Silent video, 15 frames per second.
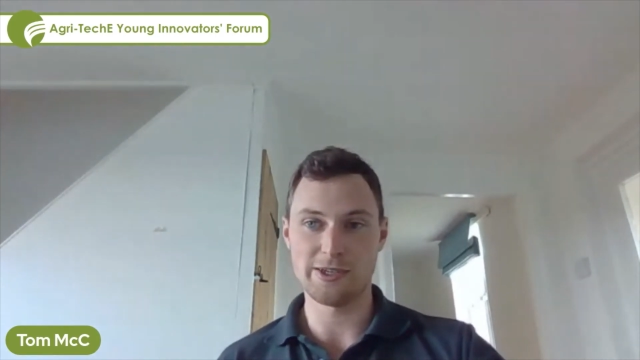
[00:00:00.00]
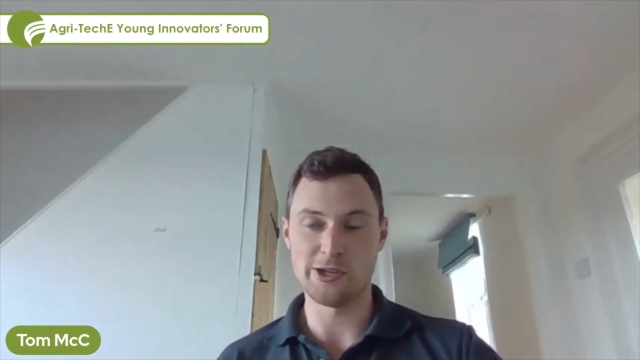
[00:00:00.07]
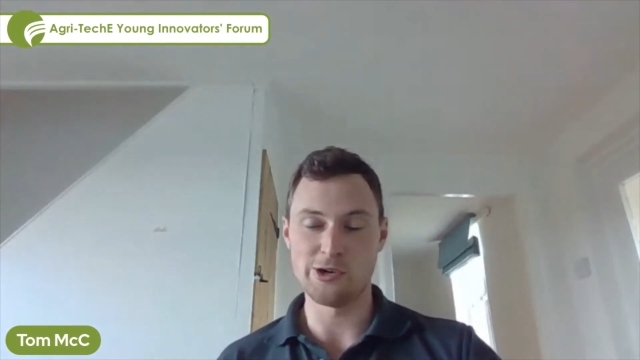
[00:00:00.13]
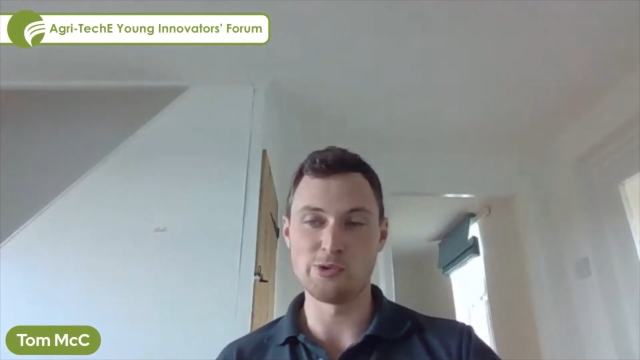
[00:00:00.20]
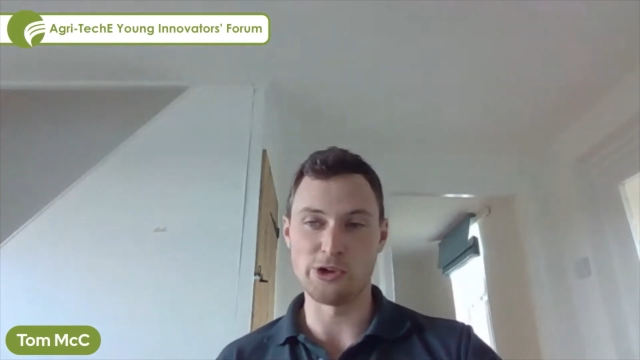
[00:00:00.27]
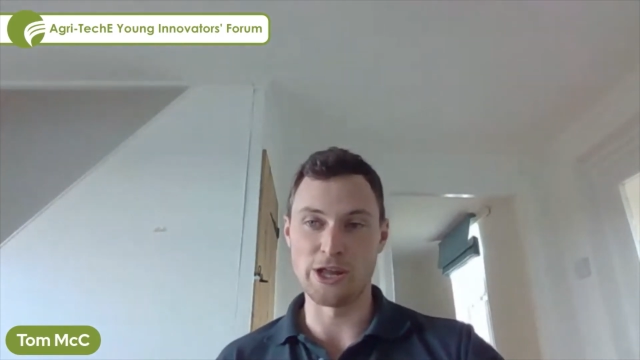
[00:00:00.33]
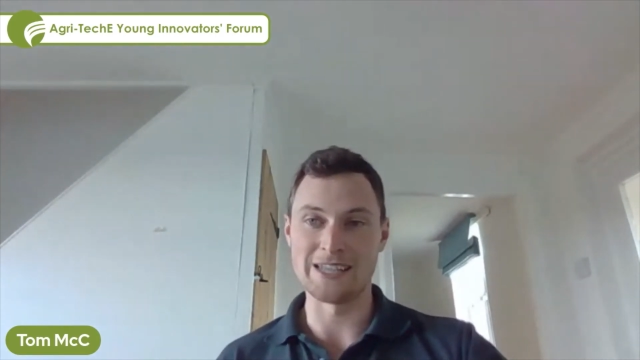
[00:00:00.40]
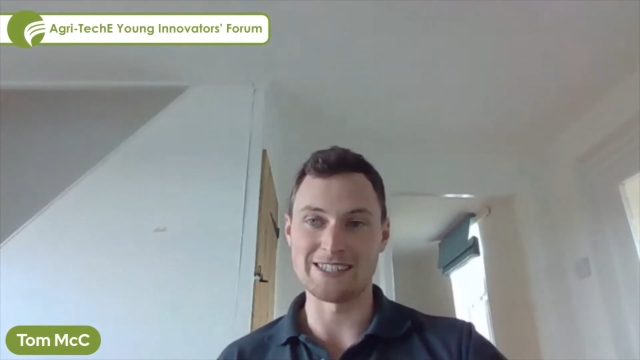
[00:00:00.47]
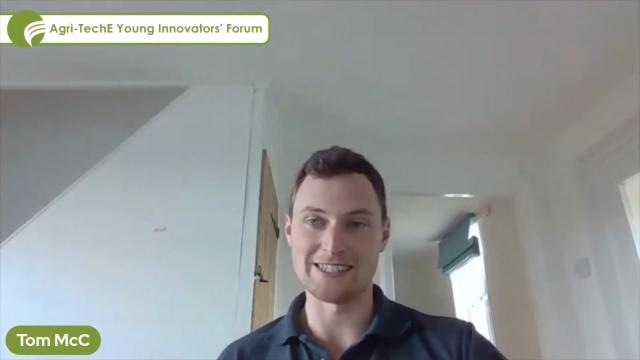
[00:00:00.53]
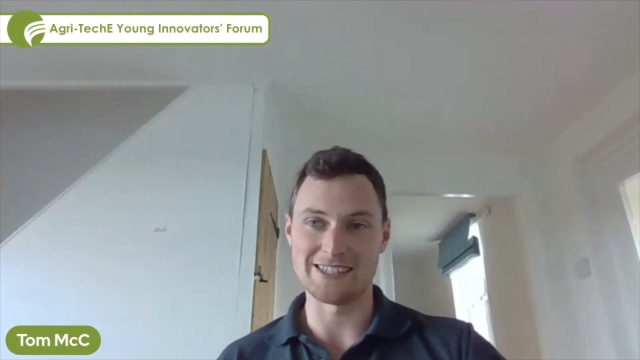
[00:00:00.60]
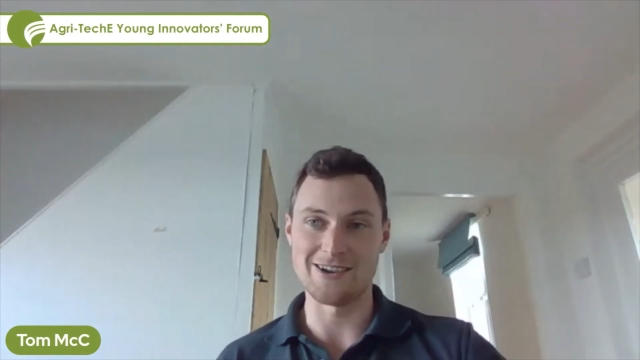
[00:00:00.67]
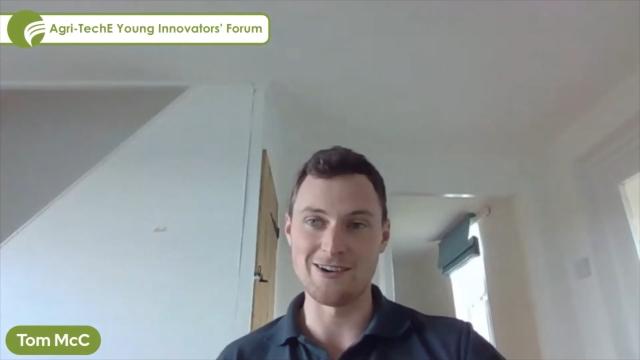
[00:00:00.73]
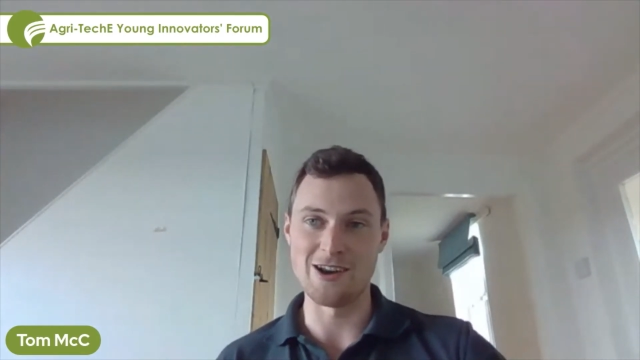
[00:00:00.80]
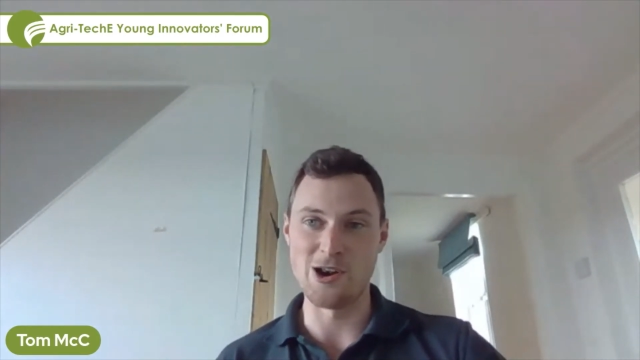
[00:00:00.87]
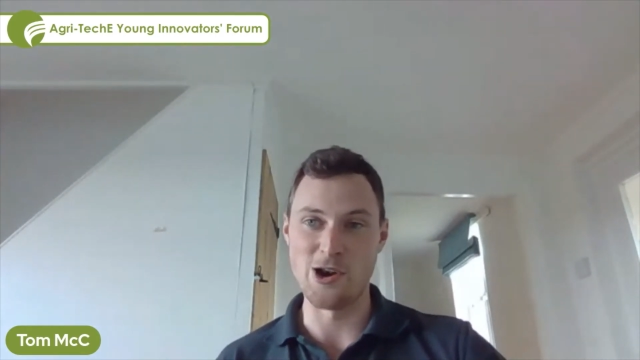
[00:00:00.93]
you don't
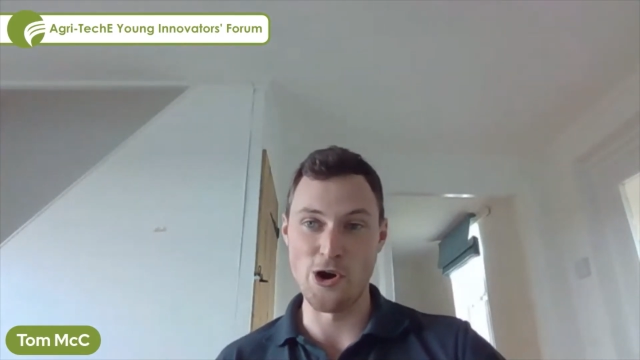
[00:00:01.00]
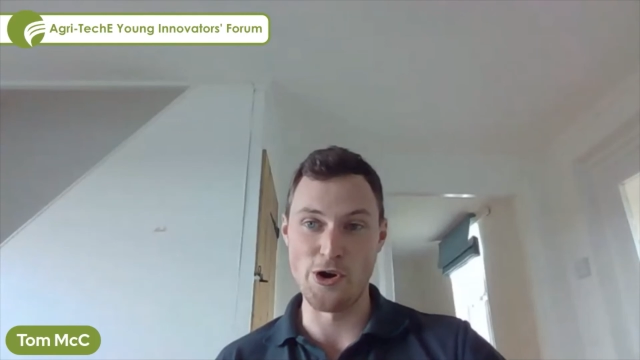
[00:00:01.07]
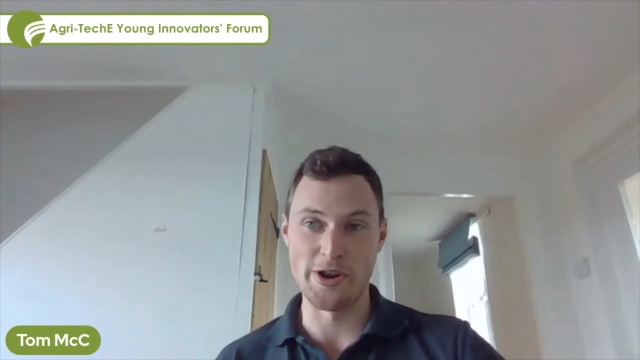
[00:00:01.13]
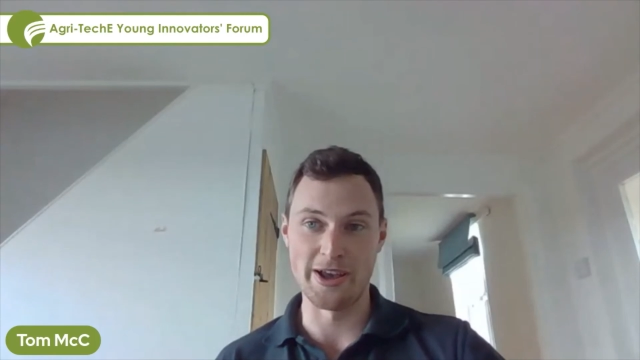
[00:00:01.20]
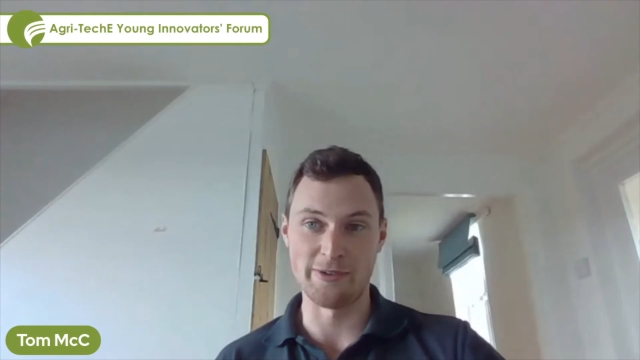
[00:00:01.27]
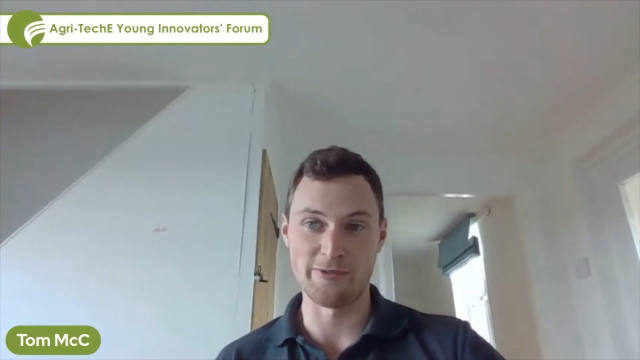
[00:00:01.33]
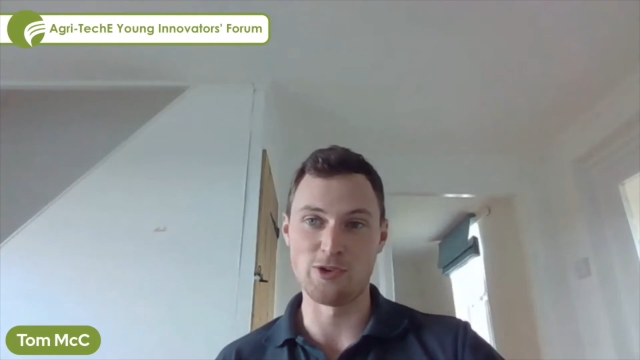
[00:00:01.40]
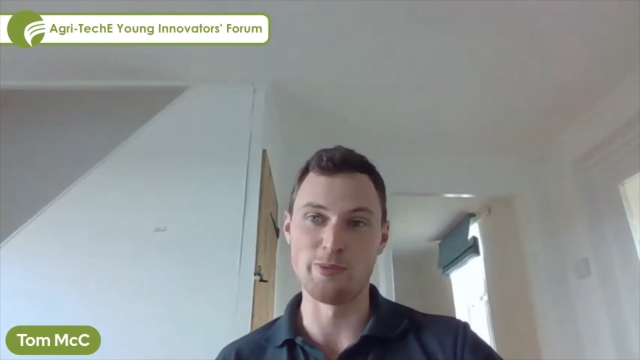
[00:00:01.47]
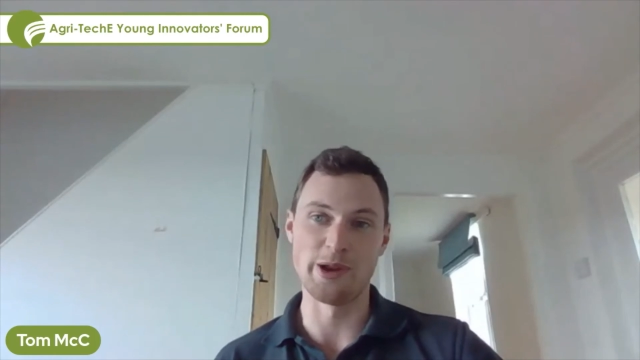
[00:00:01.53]
necessarily learn that